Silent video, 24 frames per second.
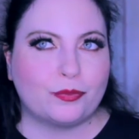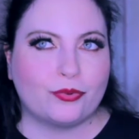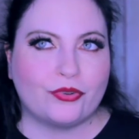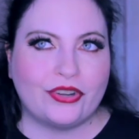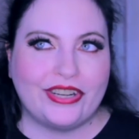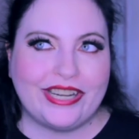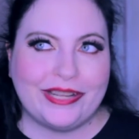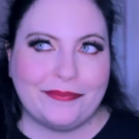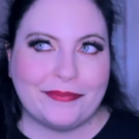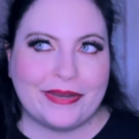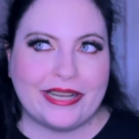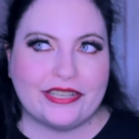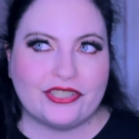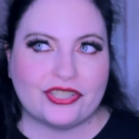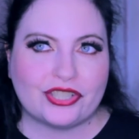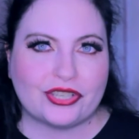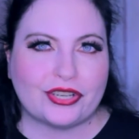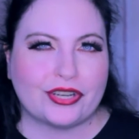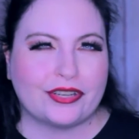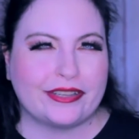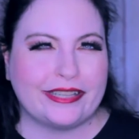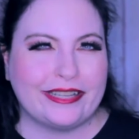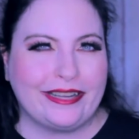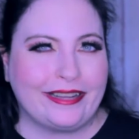pretty much
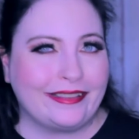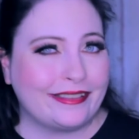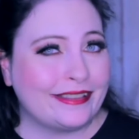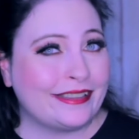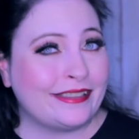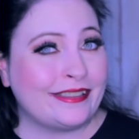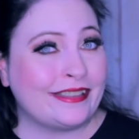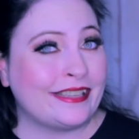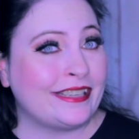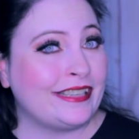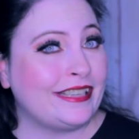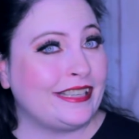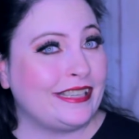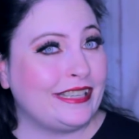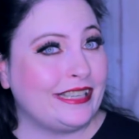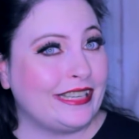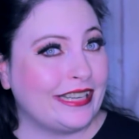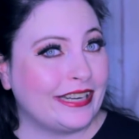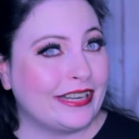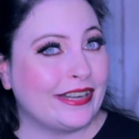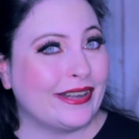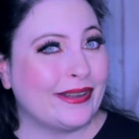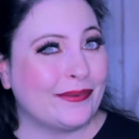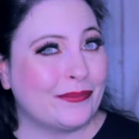early on in the
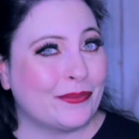year.